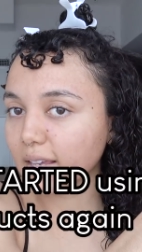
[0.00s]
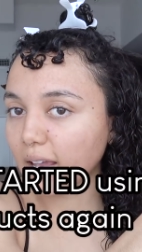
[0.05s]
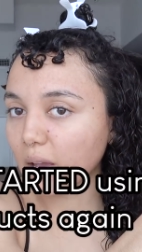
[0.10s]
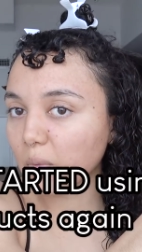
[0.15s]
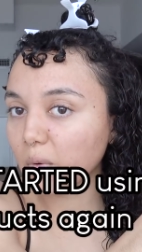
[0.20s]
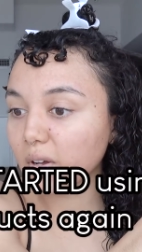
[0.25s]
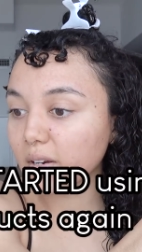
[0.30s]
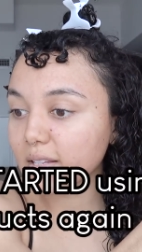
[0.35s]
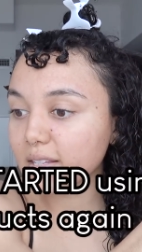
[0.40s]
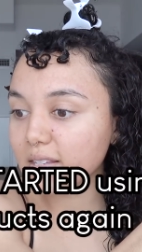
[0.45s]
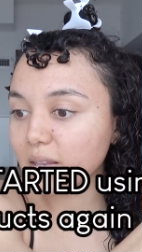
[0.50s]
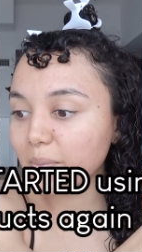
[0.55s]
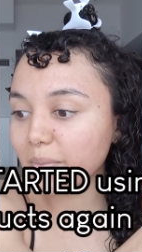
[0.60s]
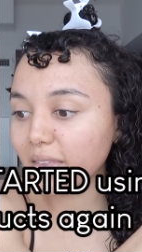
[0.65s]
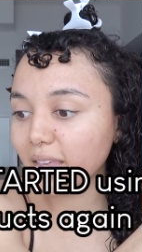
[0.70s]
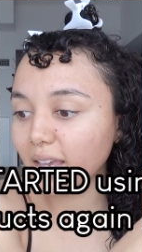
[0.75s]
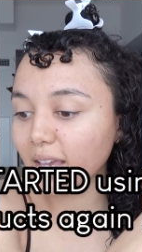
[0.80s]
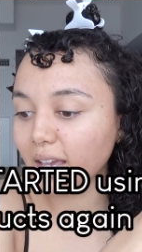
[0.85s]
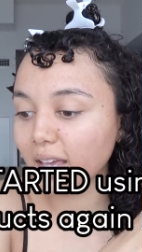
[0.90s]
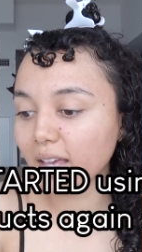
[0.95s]
Like I wanted
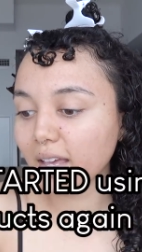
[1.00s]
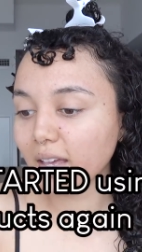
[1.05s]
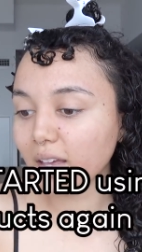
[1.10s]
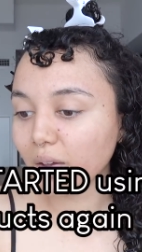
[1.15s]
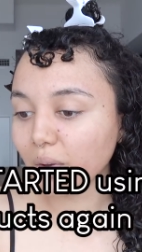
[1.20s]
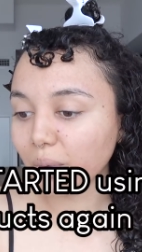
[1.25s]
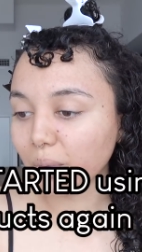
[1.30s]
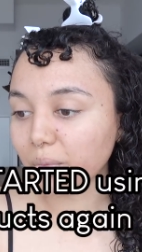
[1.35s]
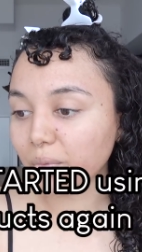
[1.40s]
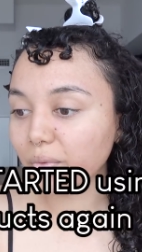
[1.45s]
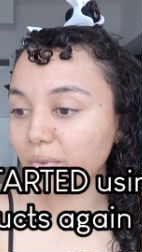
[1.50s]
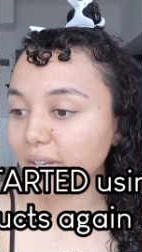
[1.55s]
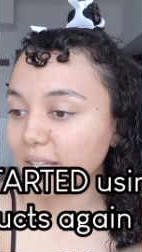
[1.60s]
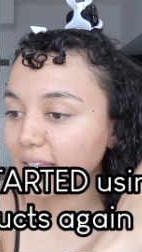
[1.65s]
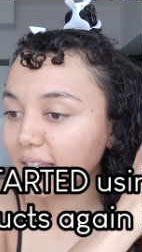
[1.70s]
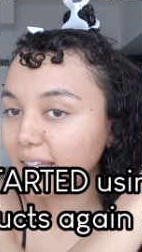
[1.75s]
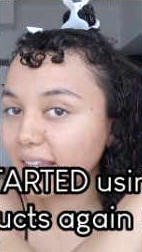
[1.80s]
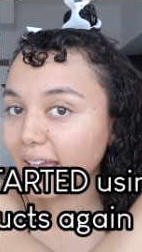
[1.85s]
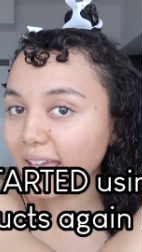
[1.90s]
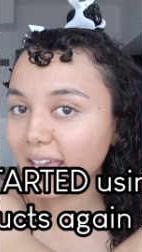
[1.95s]
something
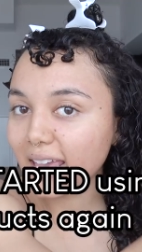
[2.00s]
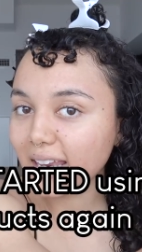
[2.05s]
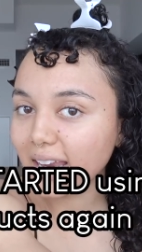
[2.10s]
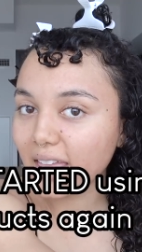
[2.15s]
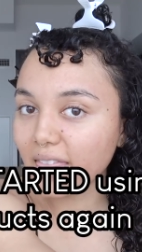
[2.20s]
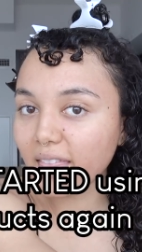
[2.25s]
really light,